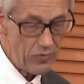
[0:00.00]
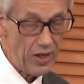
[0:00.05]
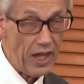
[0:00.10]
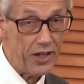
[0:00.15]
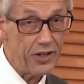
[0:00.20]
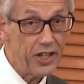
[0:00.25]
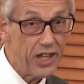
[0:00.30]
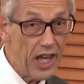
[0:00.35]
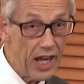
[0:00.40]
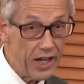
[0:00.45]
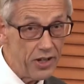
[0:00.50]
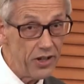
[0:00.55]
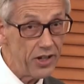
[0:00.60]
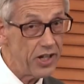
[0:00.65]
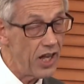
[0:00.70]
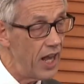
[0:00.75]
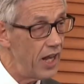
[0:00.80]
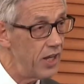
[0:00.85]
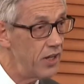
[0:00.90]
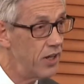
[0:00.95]
And again and
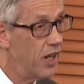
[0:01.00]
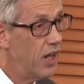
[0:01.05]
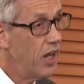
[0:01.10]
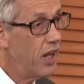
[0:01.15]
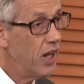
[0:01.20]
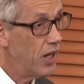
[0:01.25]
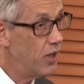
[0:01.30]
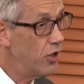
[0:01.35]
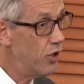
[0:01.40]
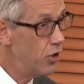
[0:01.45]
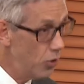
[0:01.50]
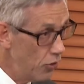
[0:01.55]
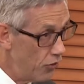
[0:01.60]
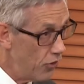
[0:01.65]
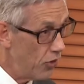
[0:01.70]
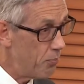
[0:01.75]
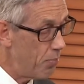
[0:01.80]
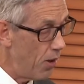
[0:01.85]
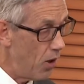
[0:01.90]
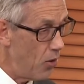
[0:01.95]
again in
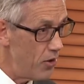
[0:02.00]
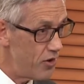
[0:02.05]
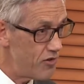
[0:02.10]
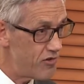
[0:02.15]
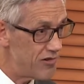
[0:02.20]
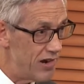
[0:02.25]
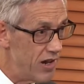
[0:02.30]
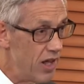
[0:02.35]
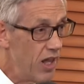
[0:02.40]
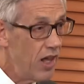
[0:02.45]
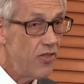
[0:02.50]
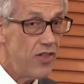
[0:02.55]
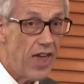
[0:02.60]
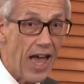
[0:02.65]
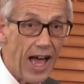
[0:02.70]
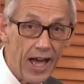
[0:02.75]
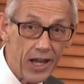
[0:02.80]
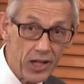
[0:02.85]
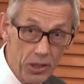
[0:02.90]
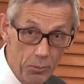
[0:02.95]
Hughes's poetry, the
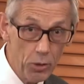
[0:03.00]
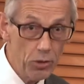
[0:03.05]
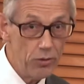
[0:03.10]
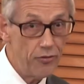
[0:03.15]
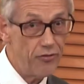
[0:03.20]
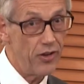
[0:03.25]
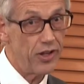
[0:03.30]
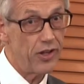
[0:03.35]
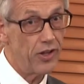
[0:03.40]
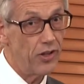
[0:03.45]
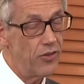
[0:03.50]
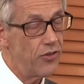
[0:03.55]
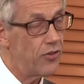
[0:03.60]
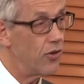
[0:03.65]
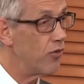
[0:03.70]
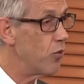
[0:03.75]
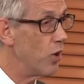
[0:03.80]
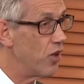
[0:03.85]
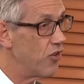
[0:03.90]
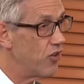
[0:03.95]
animal figures
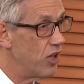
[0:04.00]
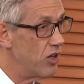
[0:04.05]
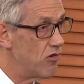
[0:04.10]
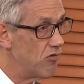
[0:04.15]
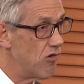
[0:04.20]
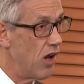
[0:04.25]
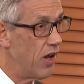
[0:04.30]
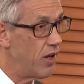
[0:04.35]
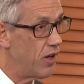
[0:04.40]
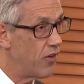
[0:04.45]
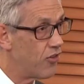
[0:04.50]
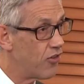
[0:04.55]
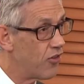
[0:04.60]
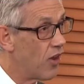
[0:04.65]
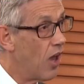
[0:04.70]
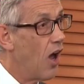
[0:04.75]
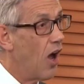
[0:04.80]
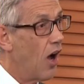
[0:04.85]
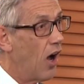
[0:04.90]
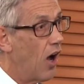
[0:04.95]
of which he writes
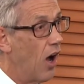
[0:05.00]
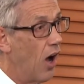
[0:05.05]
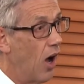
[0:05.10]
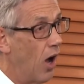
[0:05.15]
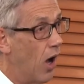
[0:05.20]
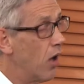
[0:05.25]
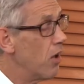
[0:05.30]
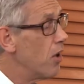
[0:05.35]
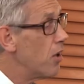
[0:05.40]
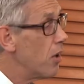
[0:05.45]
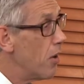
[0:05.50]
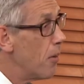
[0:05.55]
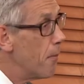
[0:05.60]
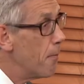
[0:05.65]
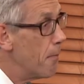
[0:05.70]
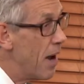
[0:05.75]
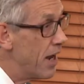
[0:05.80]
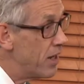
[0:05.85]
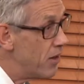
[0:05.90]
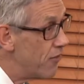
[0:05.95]
are
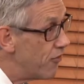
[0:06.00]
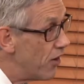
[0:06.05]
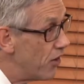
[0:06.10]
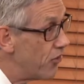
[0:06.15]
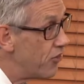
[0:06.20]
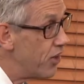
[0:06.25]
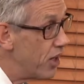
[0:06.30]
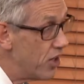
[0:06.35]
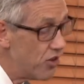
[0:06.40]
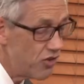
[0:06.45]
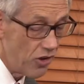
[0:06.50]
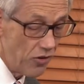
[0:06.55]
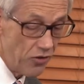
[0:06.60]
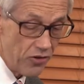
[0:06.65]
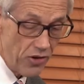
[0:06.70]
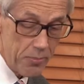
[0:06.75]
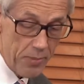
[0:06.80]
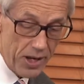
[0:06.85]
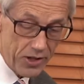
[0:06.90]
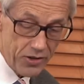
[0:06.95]
manifestations
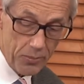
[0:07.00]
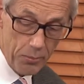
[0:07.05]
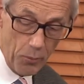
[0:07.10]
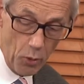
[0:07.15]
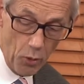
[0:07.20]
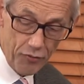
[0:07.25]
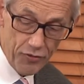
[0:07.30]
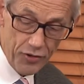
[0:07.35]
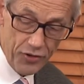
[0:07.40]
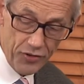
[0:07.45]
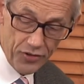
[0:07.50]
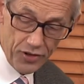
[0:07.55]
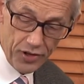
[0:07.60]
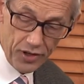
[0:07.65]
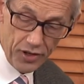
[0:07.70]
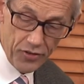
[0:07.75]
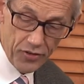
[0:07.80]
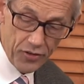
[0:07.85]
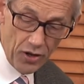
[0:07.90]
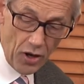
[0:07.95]
and
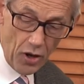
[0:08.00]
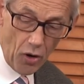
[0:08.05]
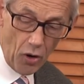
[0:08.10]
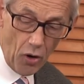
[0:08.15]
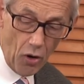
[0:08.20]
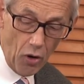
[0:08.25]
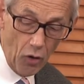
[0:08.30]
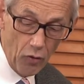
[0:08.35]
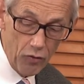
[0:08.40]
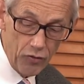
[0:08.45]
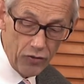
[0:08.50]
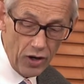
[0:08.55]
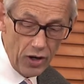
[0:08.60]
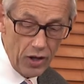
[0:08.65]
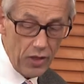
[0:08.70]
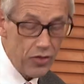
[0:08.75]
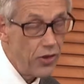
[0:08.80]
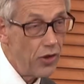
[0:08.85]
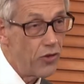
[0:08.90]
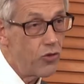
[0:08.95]
metamorphoses of
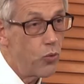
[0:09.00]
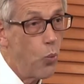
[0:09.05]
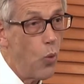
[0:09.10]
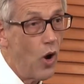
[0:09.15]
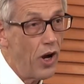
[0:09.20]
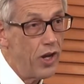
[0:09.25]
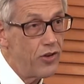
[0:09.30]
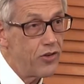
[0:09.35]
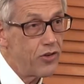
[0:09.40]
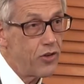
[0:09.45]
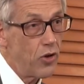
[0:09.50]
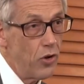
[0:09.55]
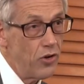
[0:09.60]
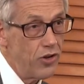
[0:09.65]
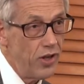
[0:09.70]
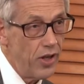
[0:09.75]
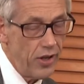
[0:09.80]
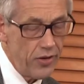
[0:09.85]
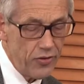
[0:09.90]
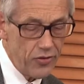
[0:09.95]
this white
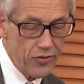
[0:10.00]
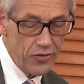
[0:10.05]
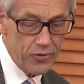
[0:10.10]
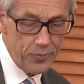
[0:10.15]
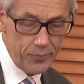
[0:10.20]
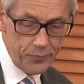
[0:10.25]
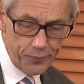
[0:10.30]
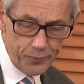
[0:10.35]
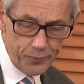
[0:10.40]
goddess.